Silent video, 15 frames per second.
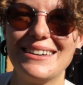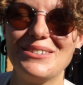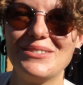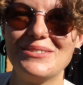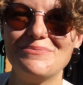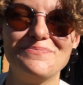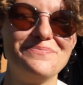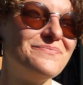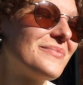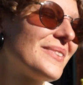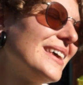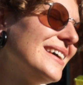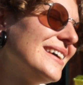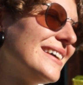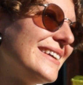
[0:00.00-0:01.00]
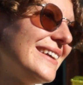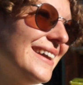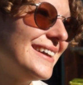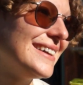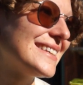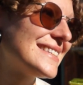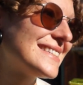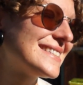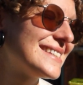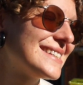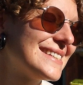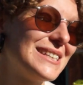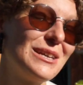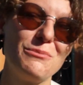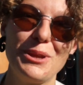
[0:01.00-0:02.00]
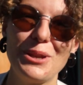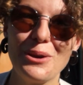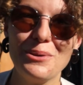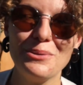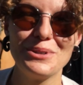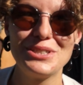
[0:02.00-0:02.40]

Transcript: Um, yes, let me know